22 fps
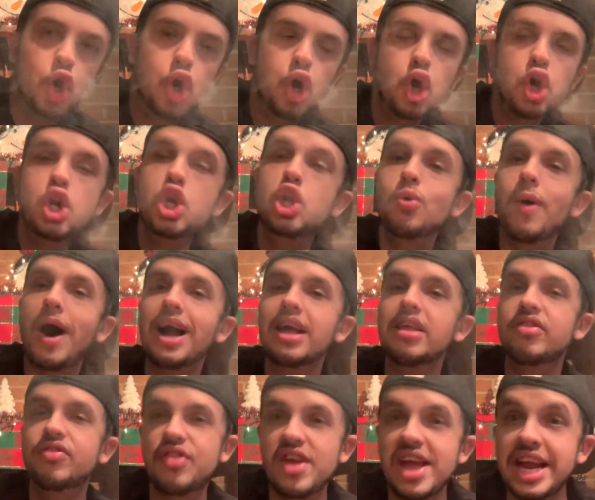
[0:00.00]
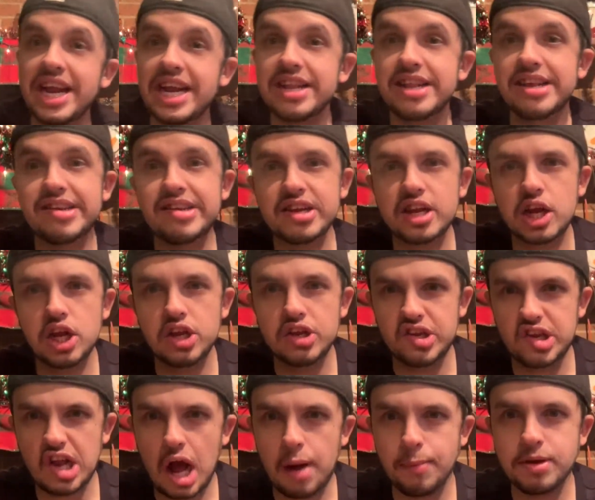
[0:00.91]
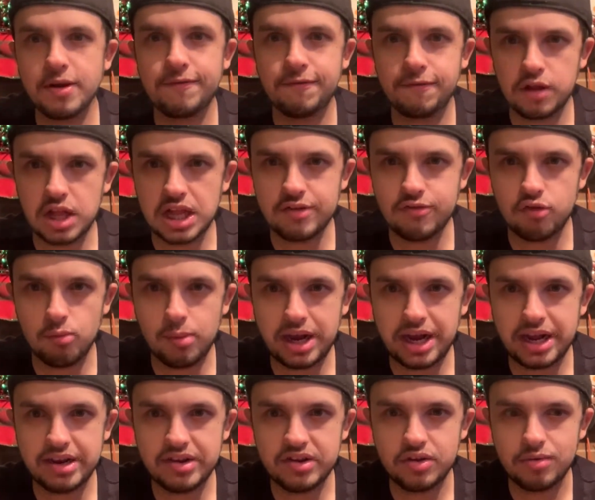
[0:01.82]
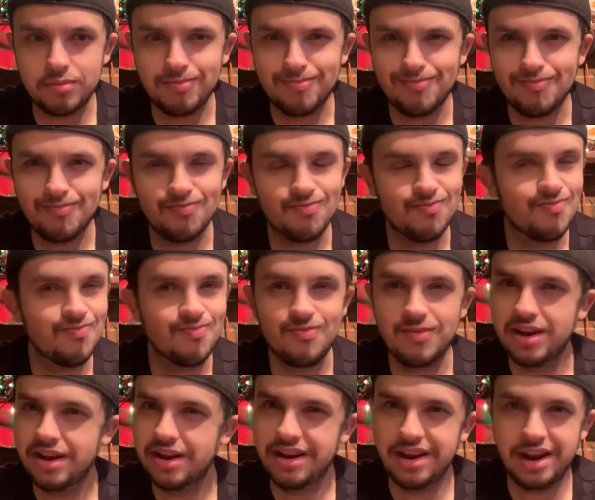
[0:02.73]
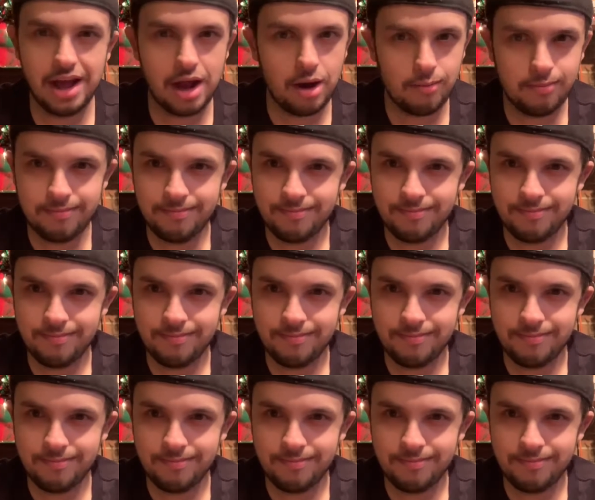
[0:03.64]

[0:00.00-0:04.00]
Do I think this is going to stop the flavor bans? No.